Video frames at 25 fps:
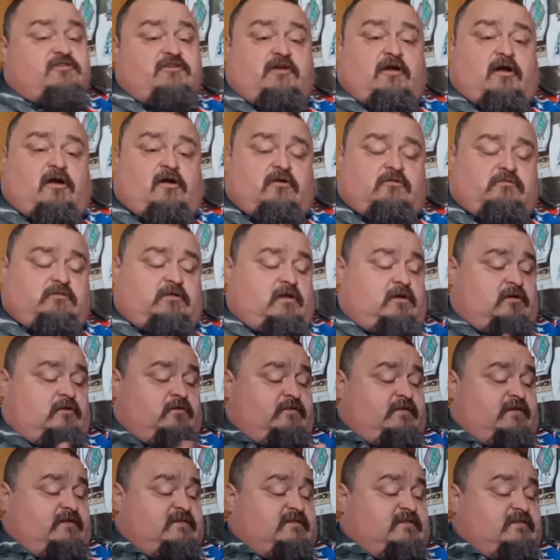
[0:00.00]
you all
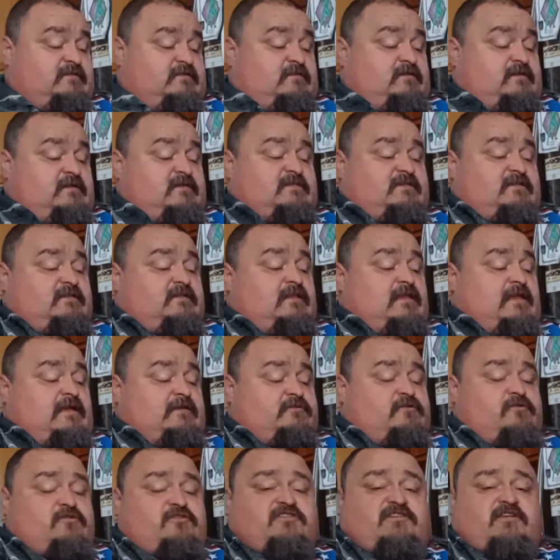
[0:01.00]
know this
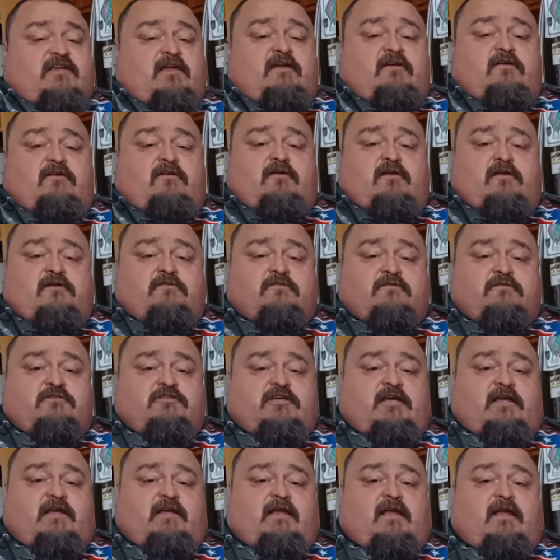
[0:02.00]
electric skillet, Uncle
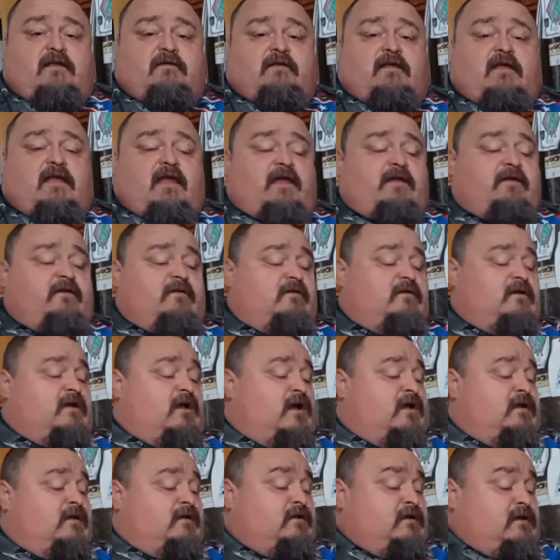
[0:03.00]
Jay
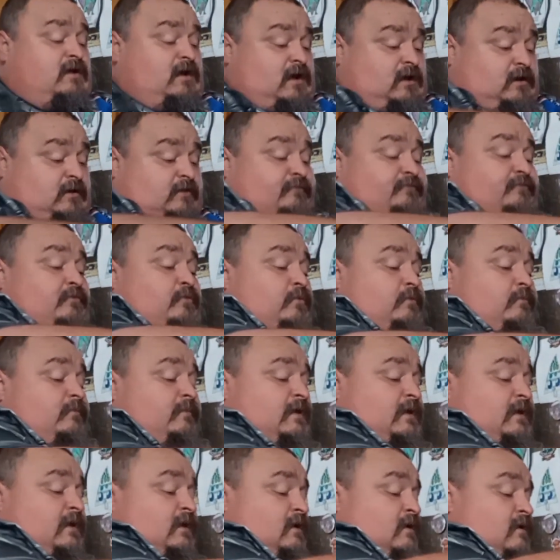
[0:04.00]
got it for
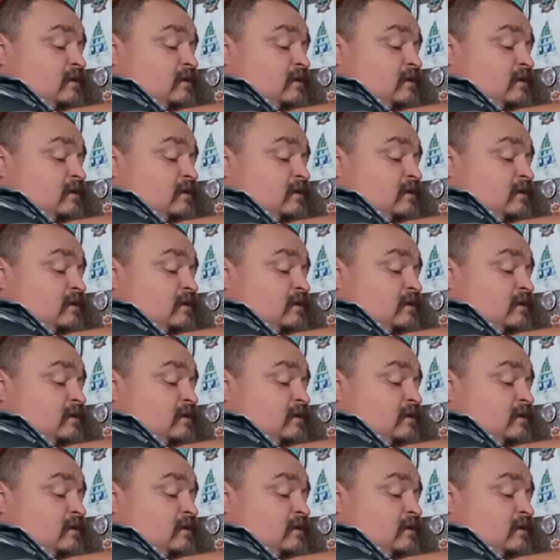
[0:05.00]
me.